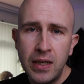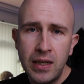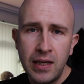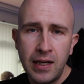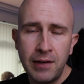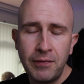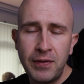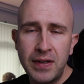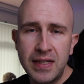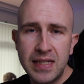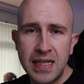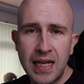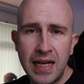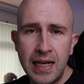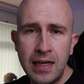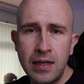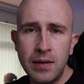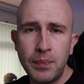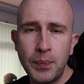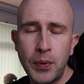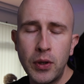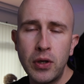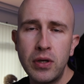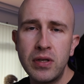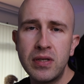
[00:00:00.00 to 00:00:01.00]
If it's in
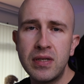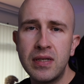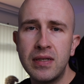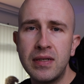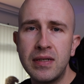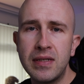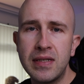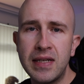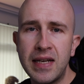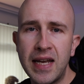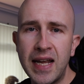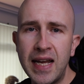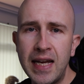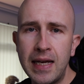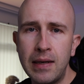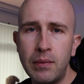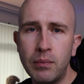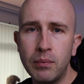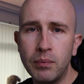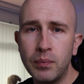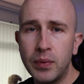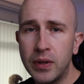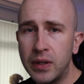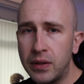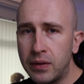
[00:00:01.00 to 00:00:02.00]
a person's
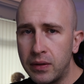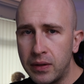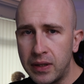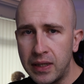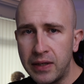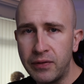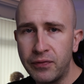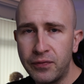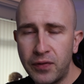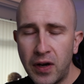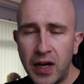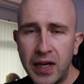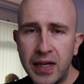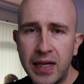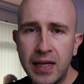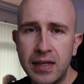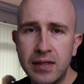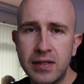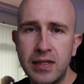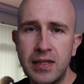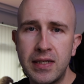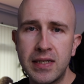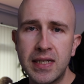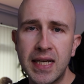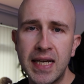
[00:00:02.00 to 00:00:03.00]
name but the
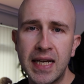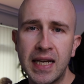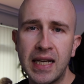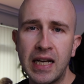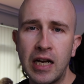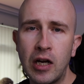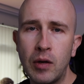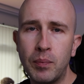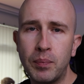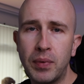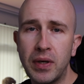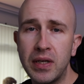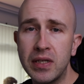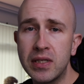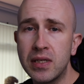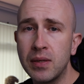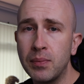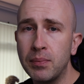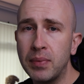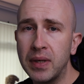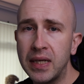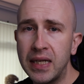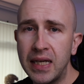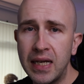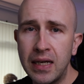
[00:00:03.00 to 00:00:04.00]
finance is taken out by
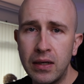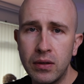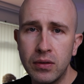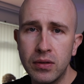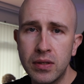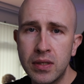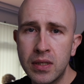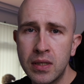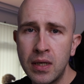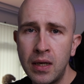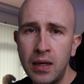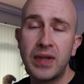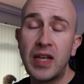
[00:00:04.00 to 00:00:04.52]
somebody else,